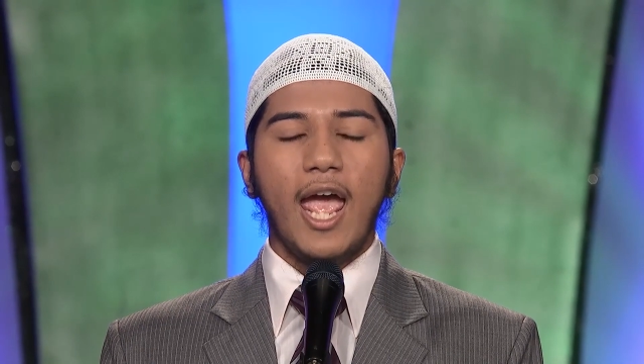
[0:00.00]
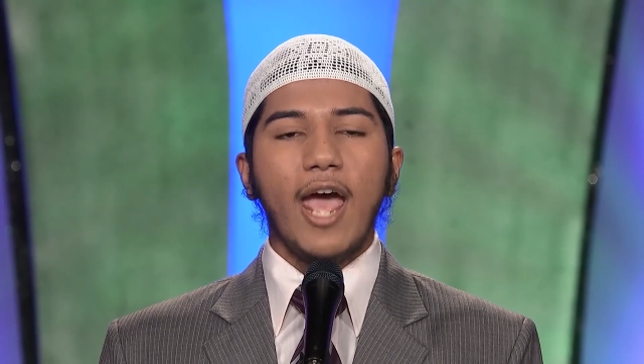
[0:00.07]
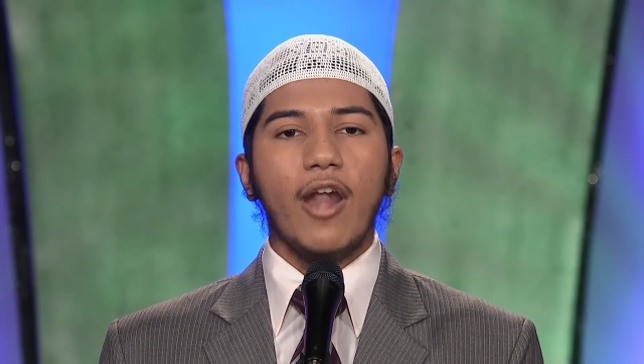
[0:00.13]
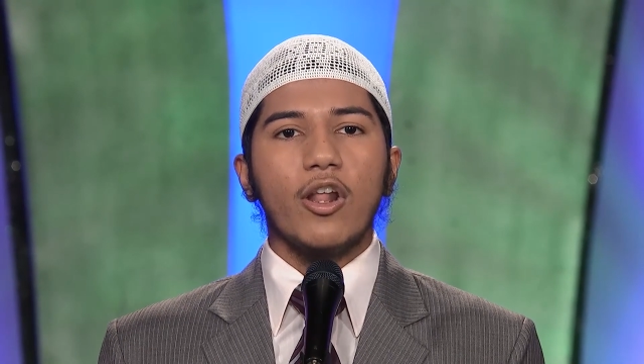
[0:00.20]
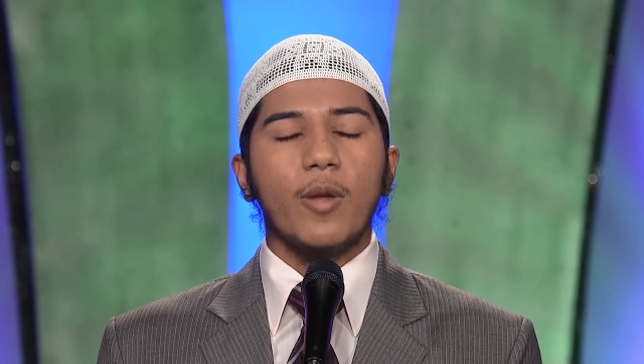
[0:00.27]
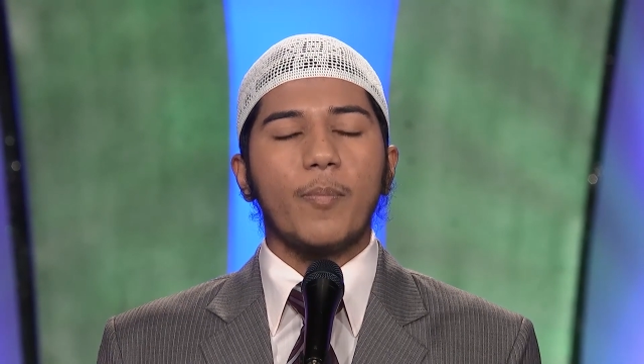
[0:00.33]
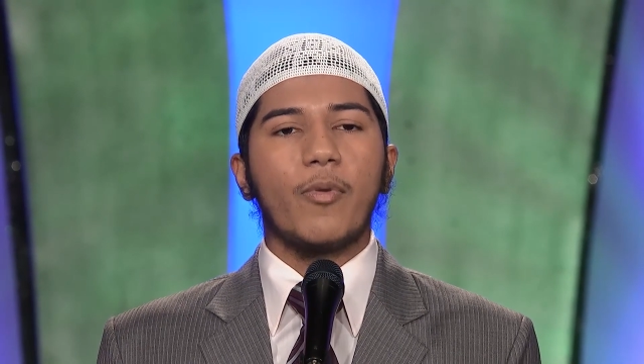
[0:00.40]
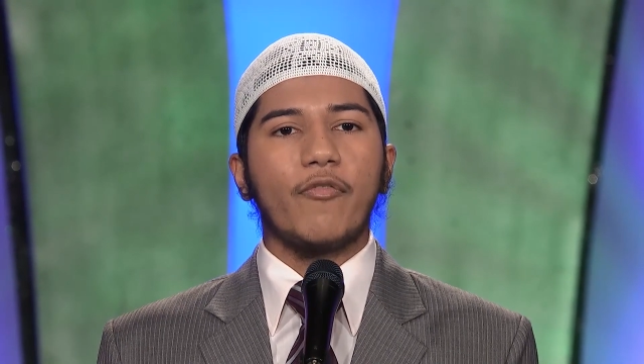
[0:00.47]

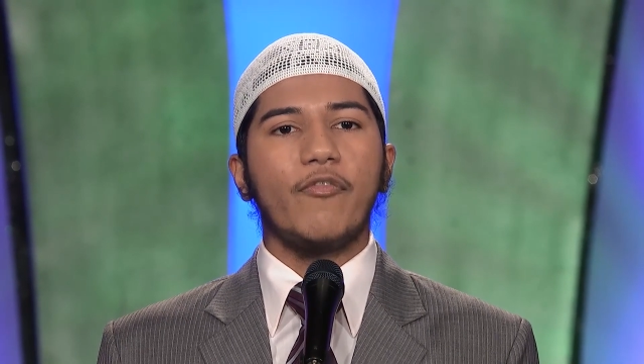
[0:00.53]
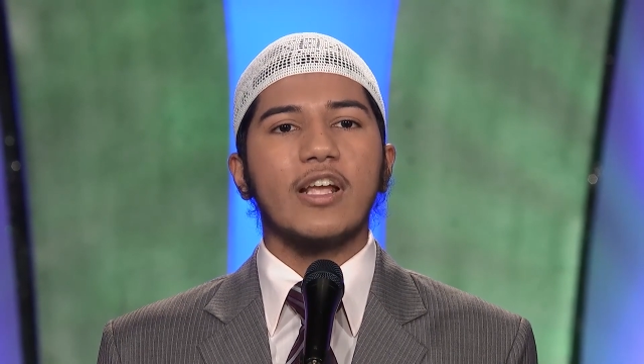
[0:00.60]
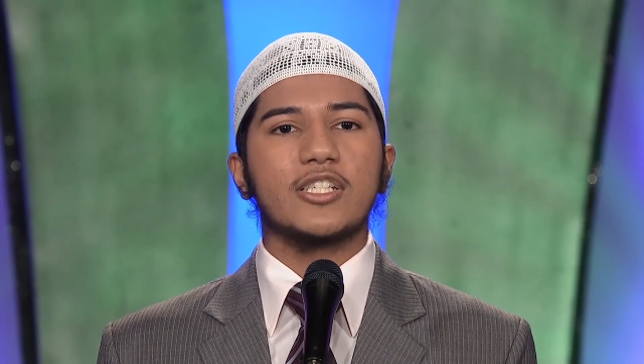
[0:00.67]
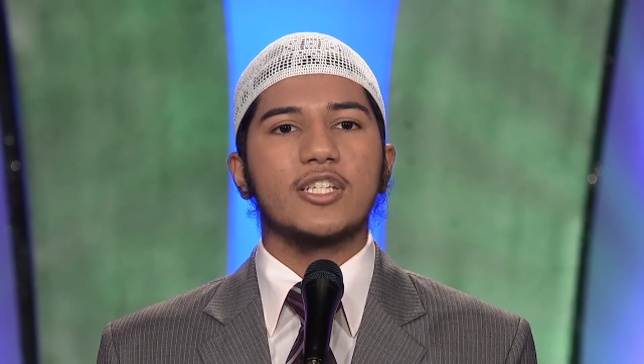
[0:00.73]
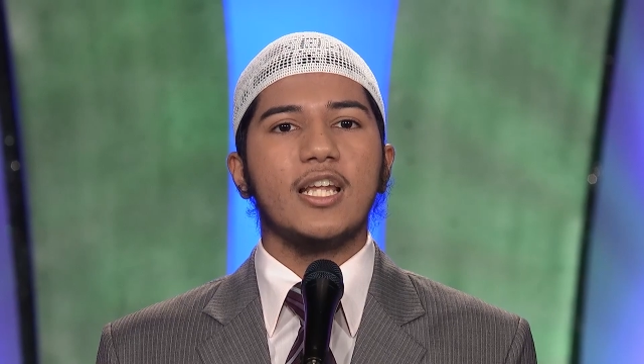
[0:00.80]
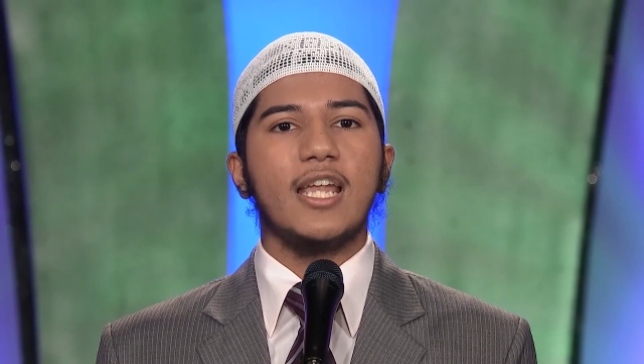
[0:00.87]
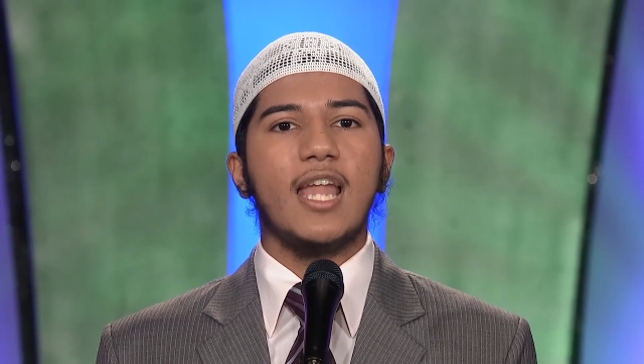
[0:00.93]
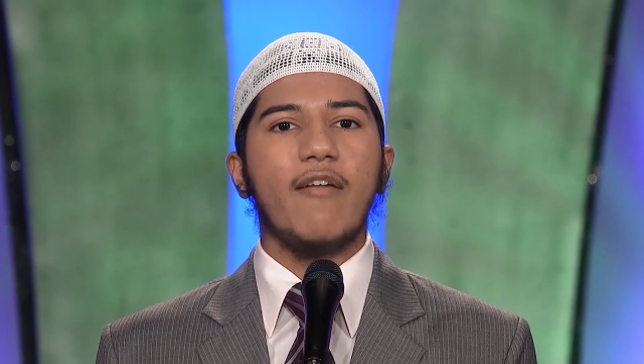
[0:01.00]
And on a
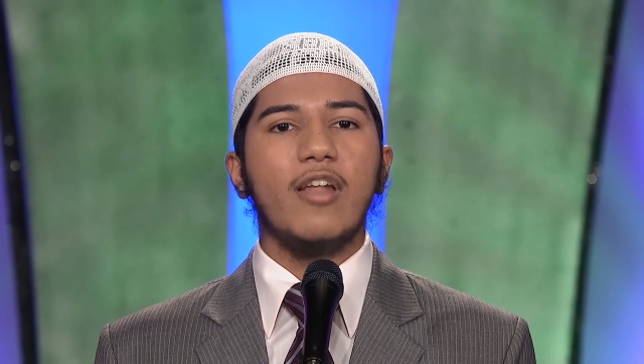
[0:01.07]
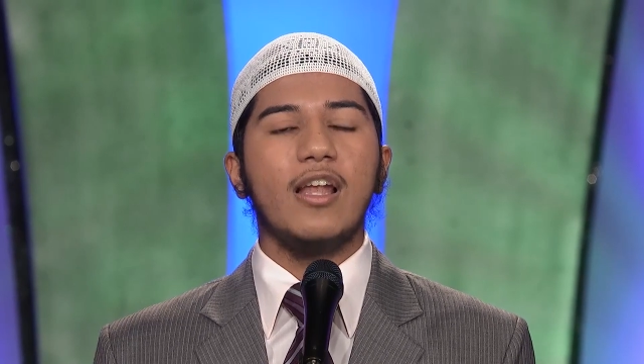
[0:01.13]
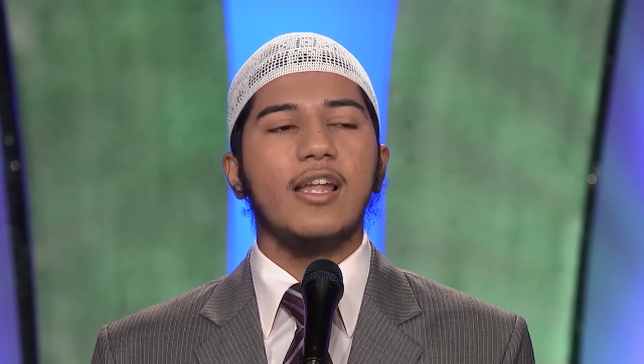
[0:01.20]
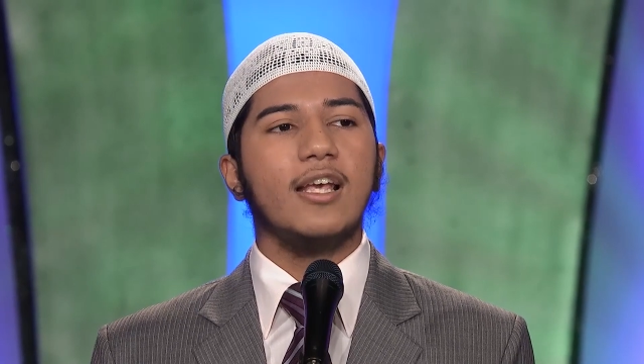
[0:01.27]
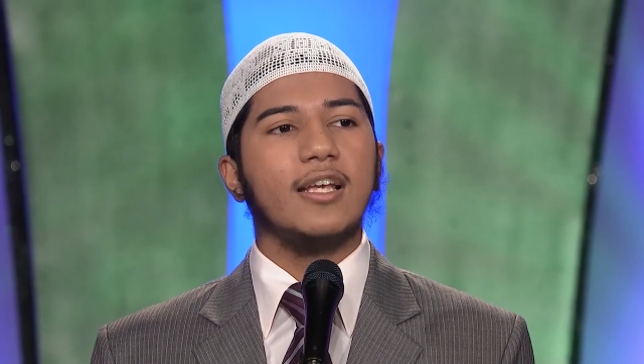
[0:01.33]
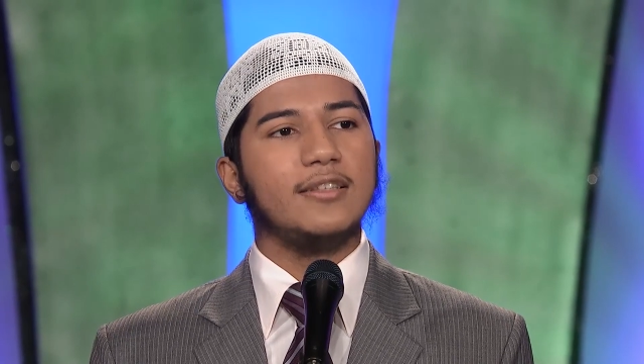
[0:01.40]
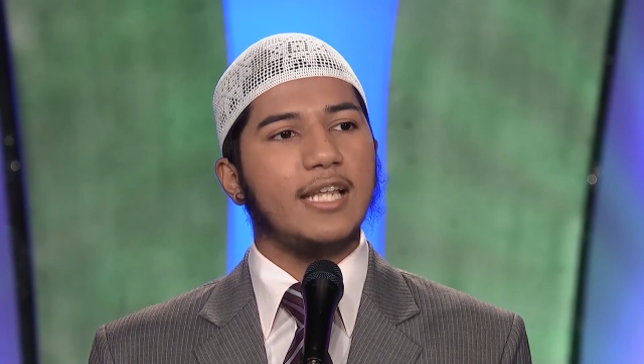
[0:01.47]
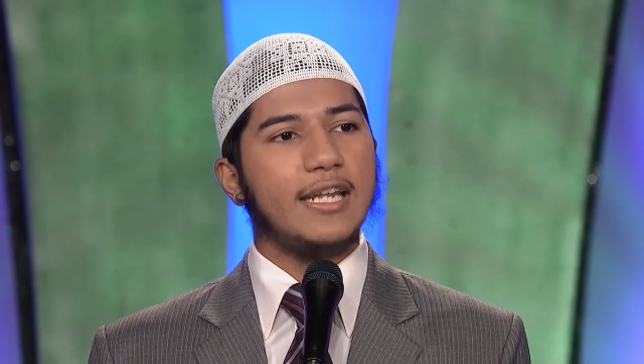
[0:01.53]
professional level,
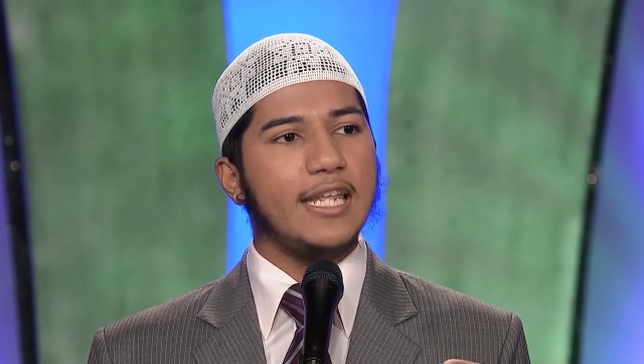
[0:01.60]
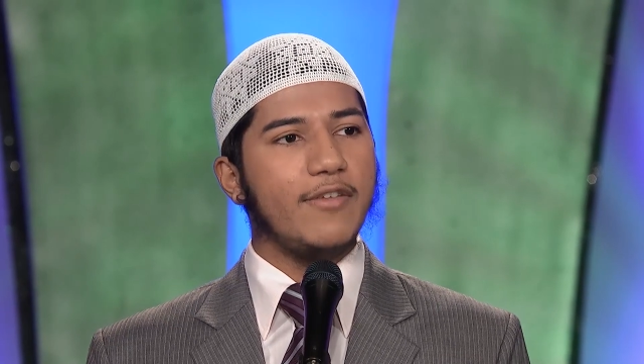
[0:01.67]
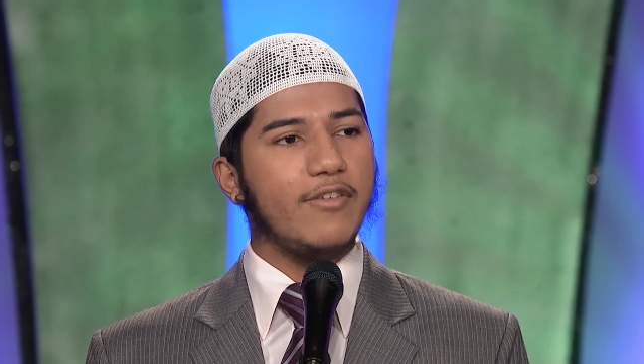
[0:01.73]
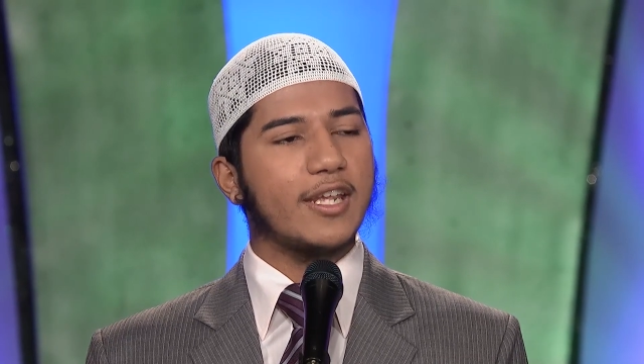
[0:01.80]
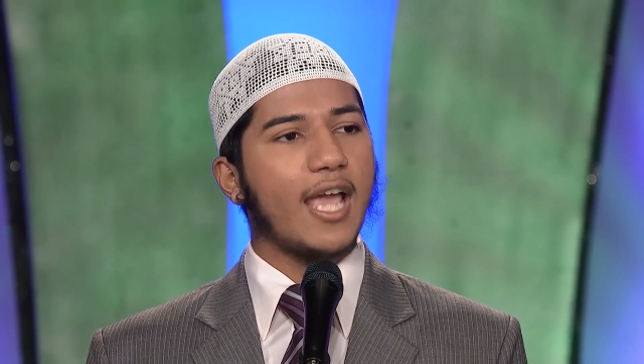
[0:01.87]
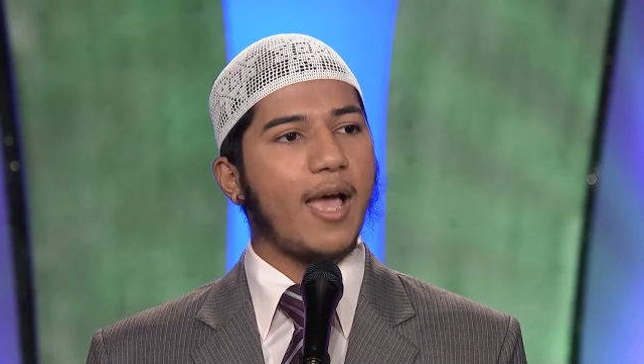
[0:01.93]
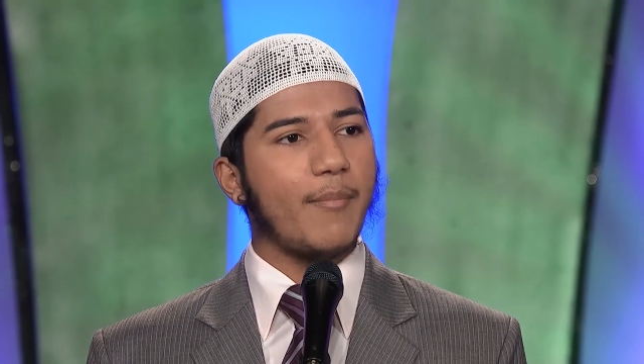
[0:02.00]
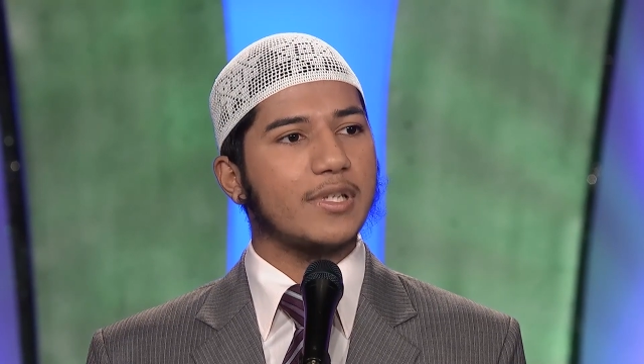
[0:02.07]
the
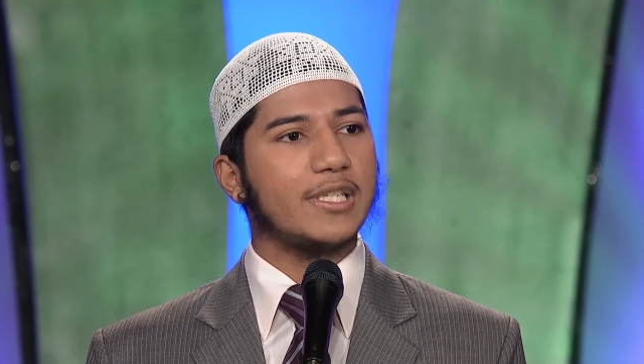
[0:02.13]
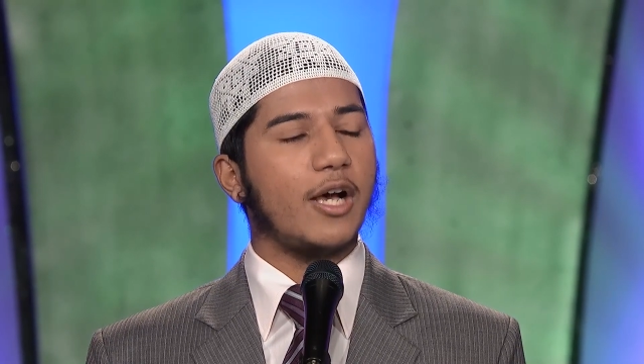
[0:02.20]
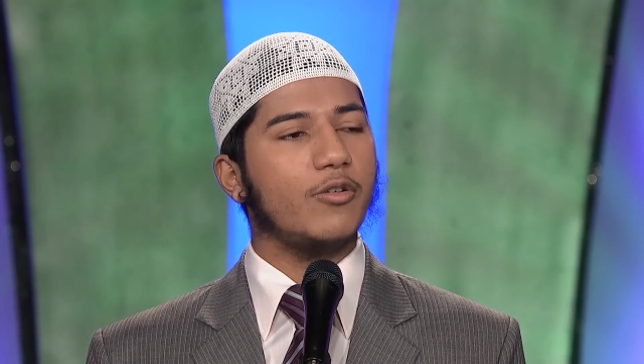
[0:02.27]
DV cam is